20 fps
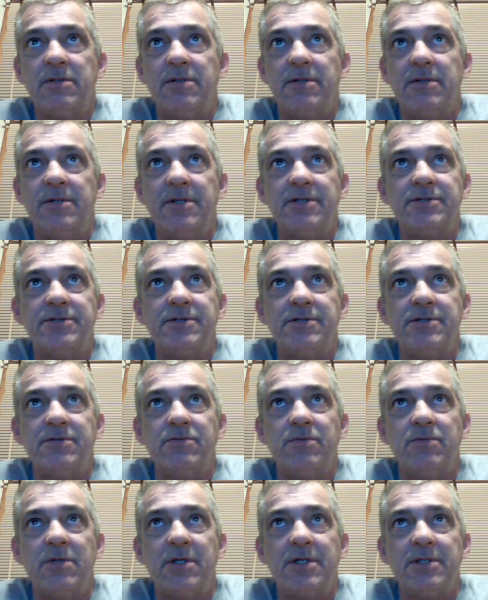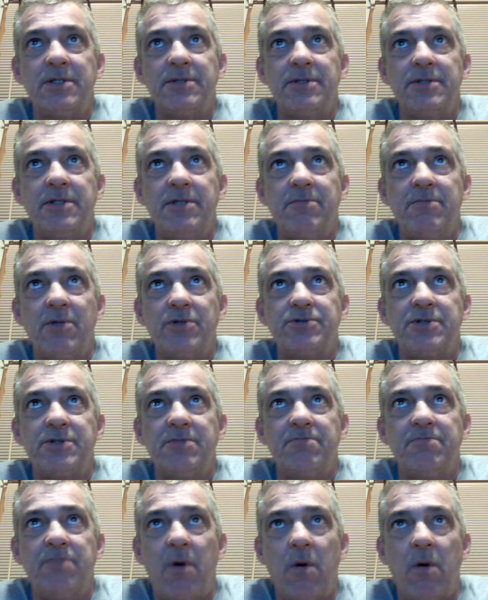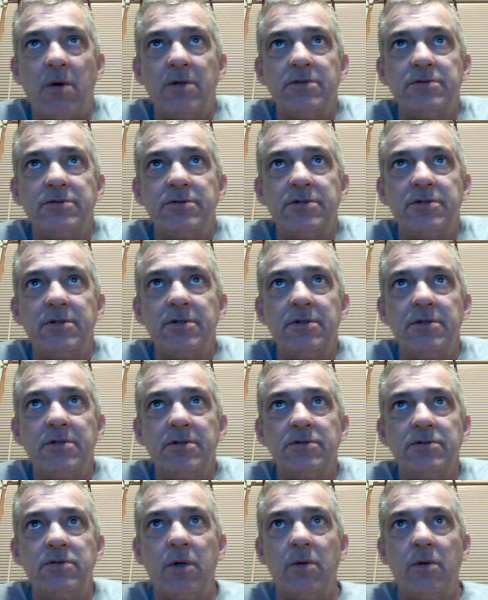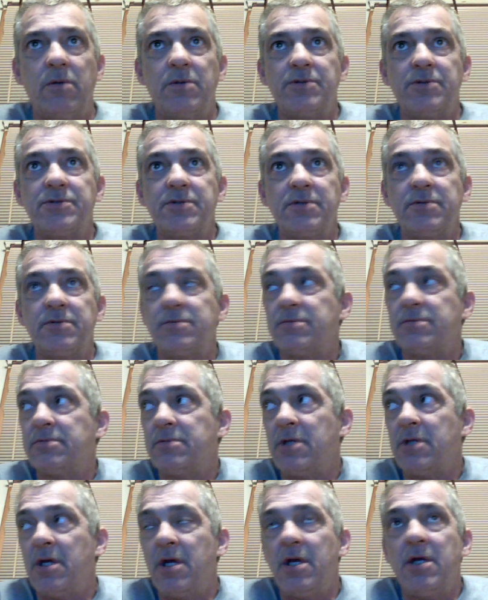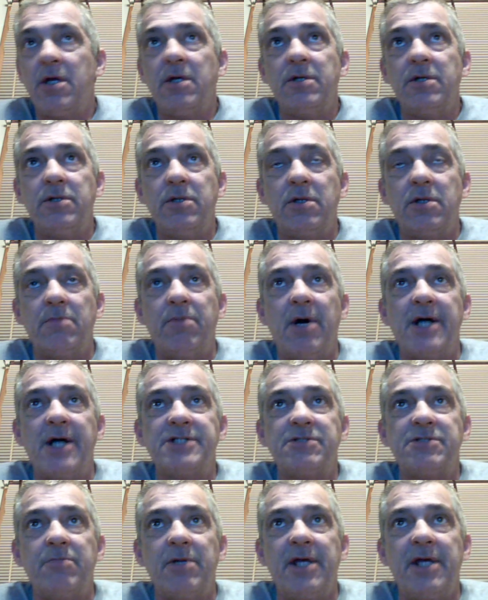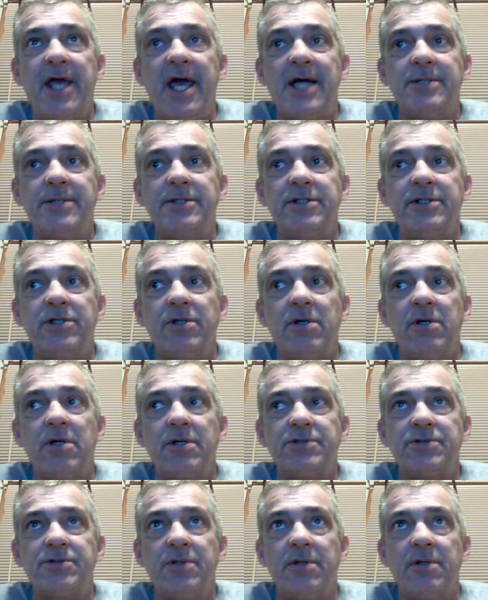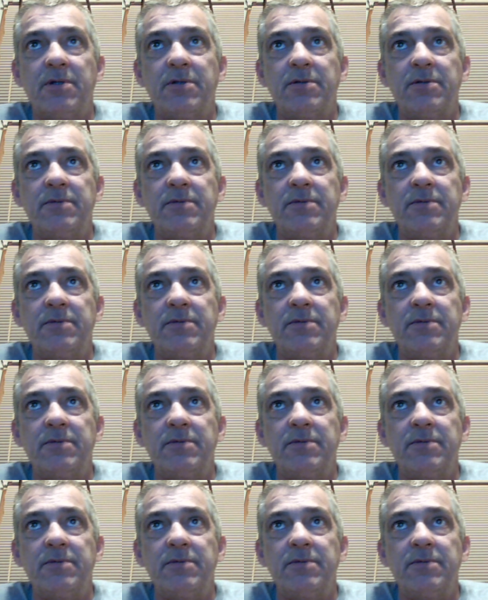this is one of the most important tools you can possibly have in your arsenal,